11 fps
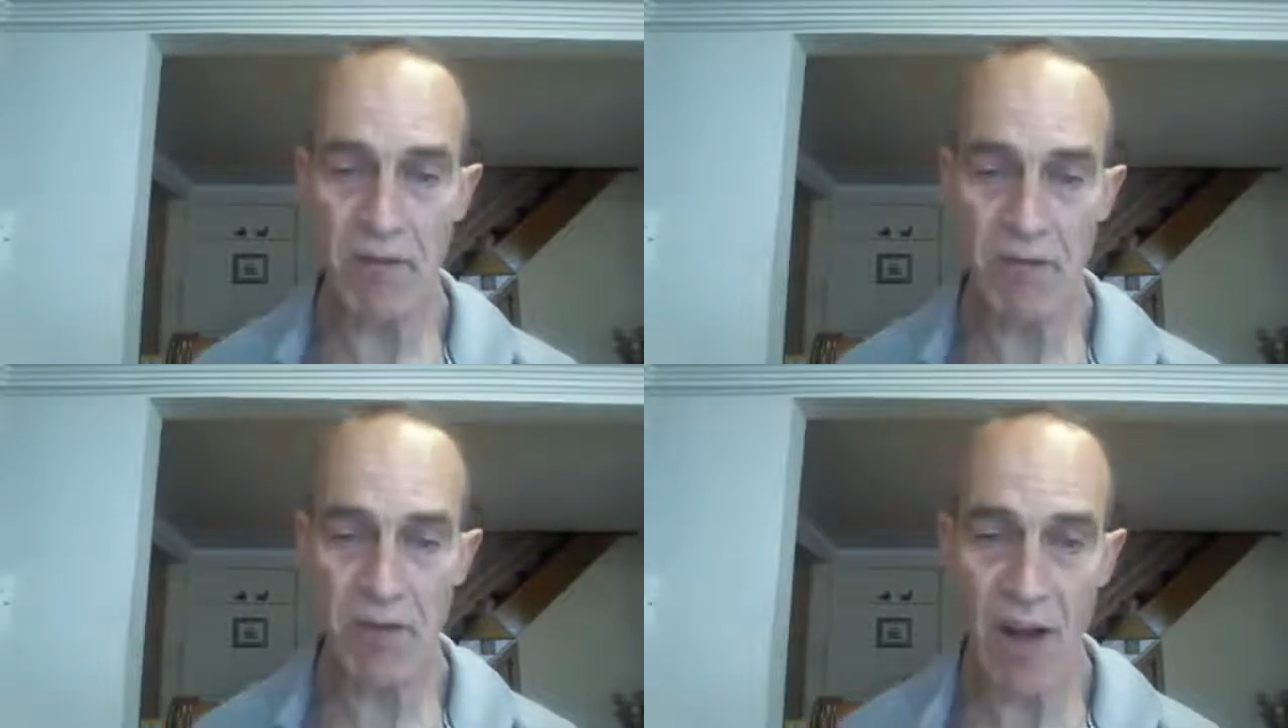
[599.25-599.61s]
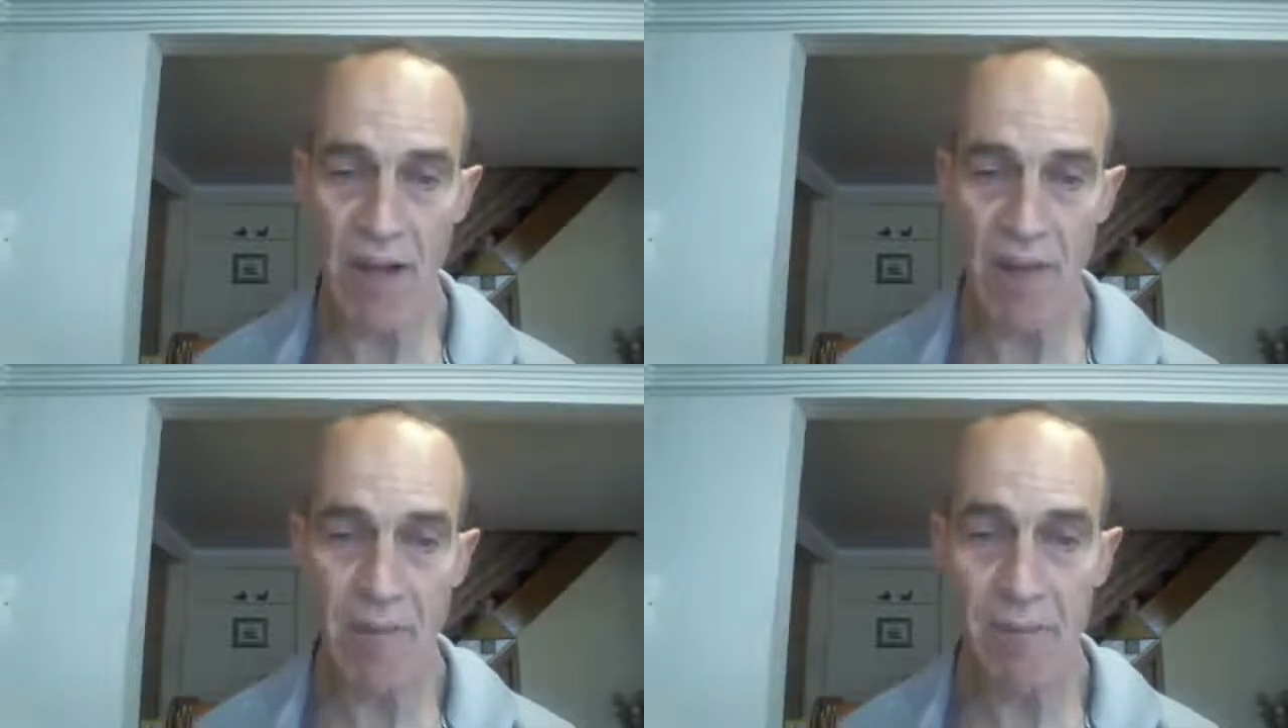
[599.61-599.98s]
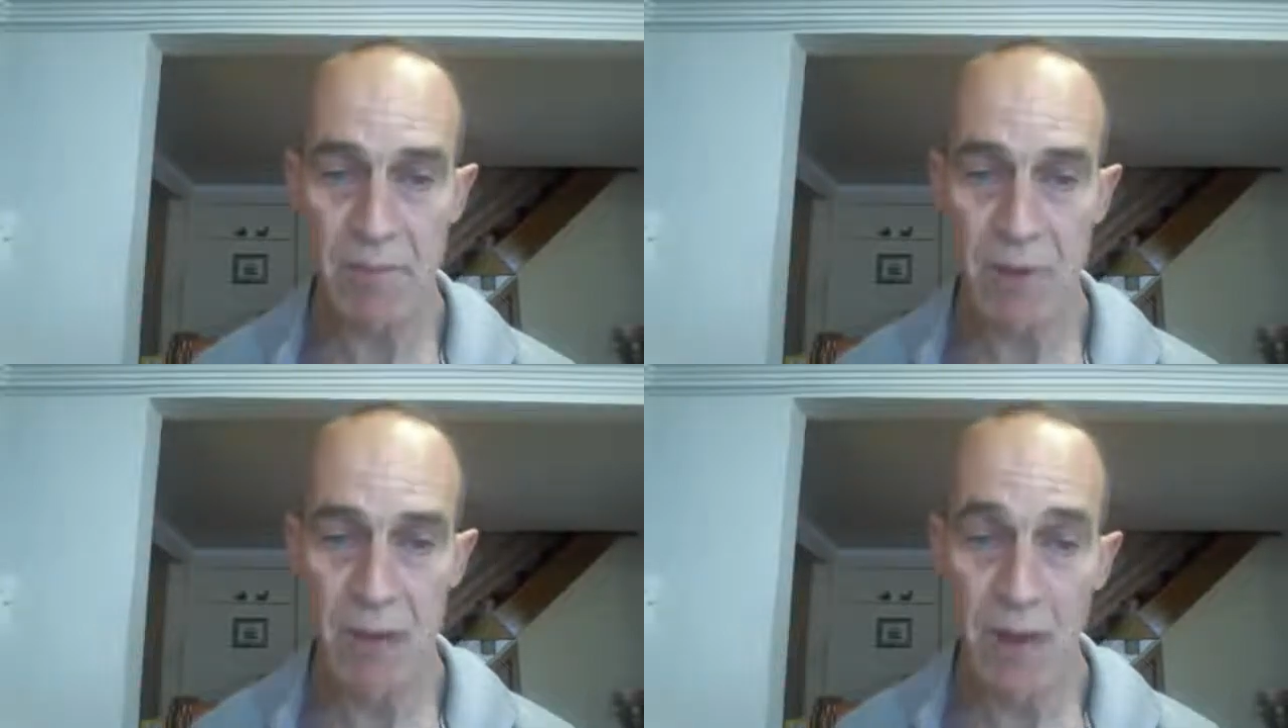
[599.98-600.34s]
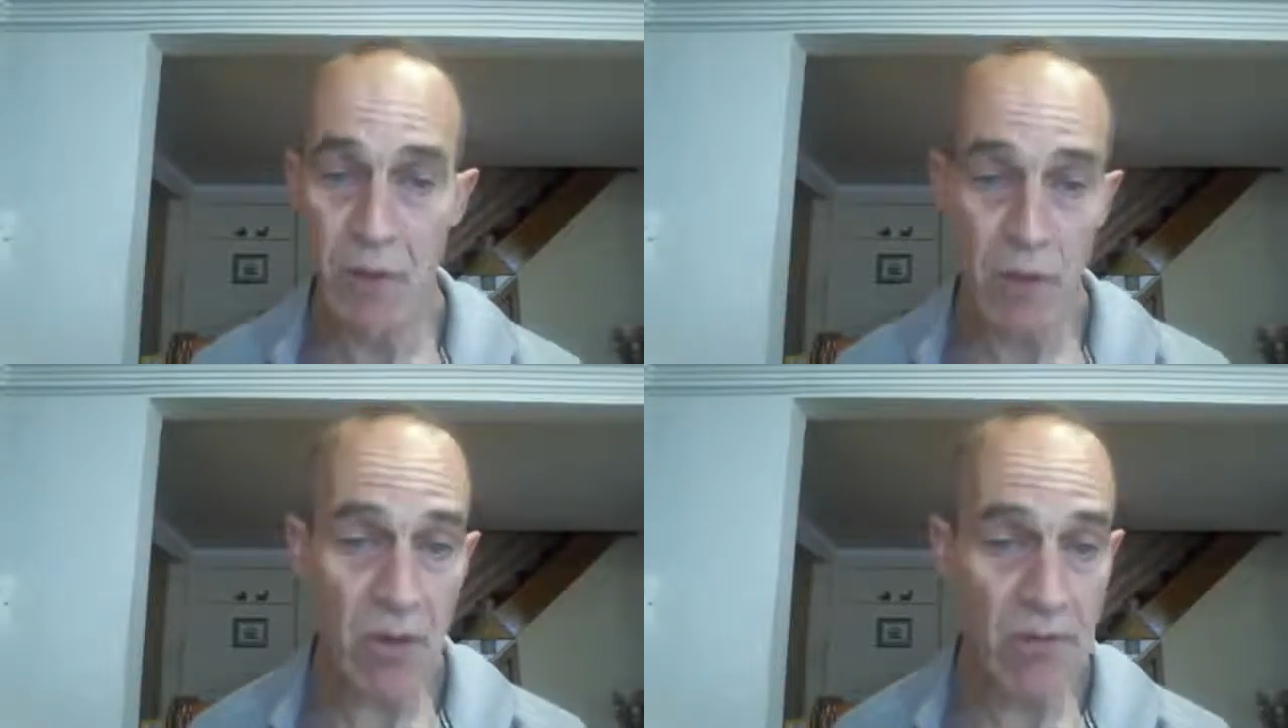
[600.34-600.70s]
you shy.
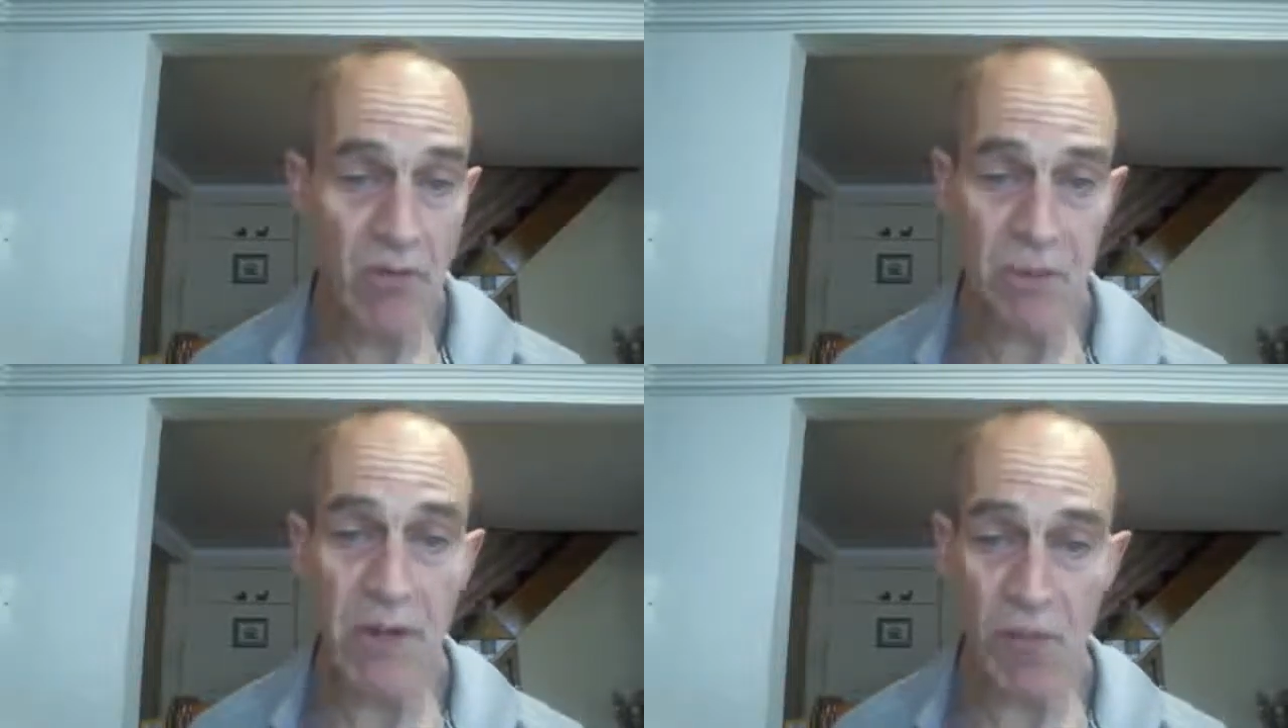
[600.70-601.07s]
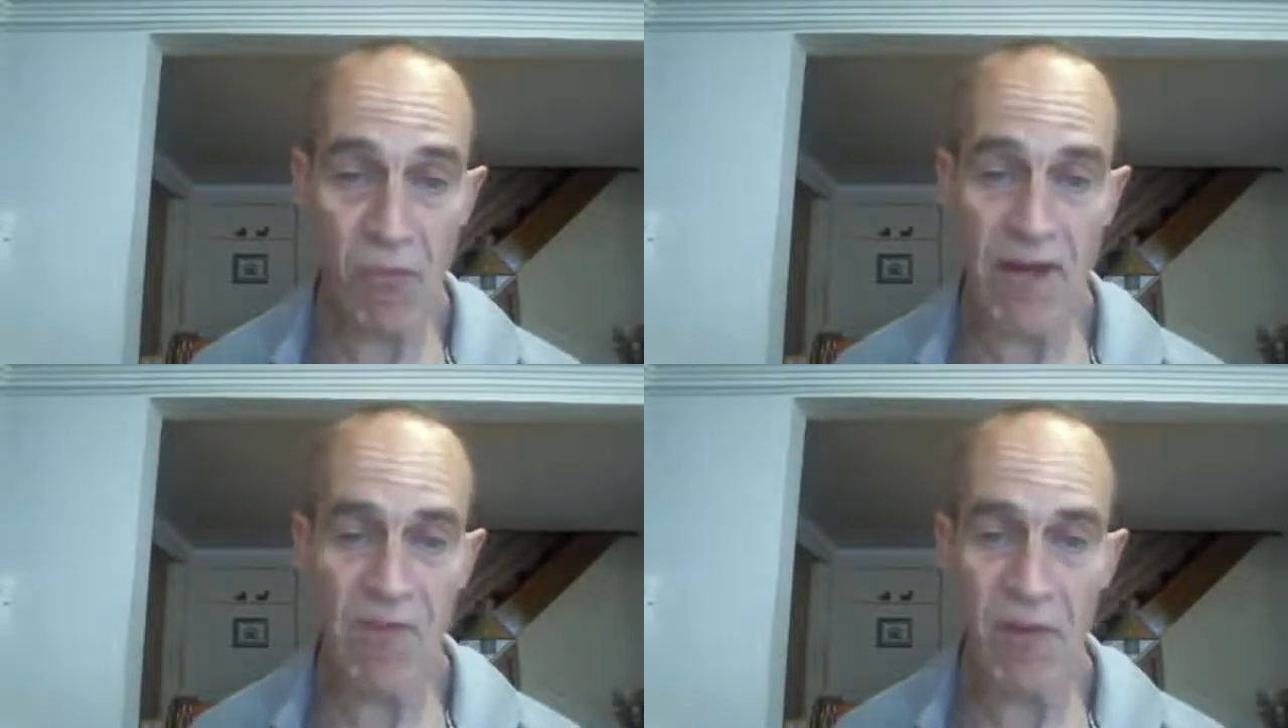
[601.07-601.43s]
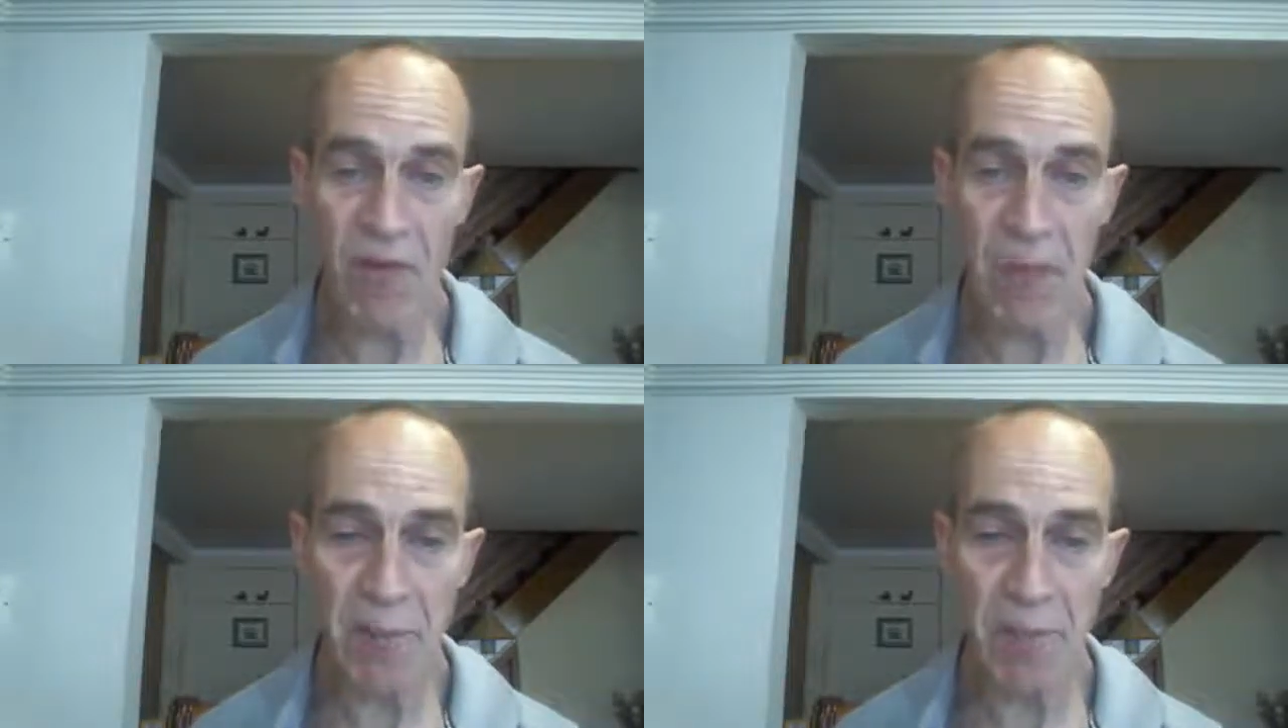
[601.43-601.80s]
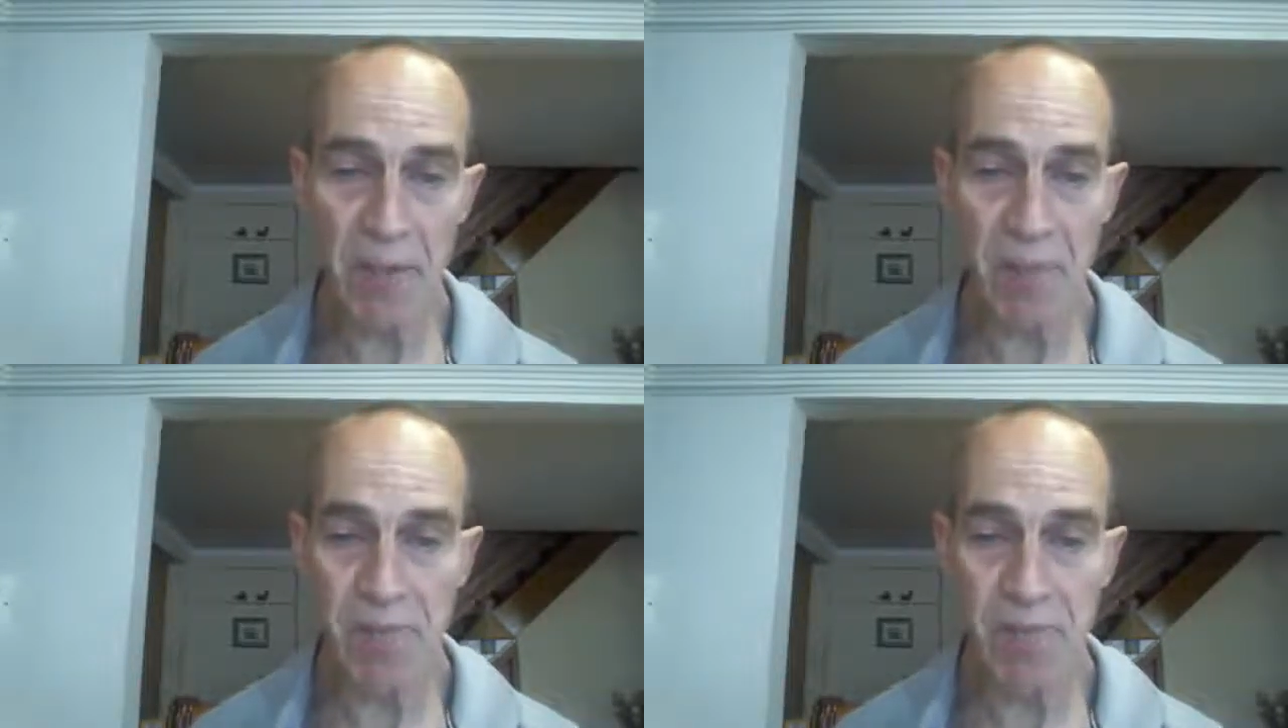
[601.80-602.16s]
You could just be afraid of other people.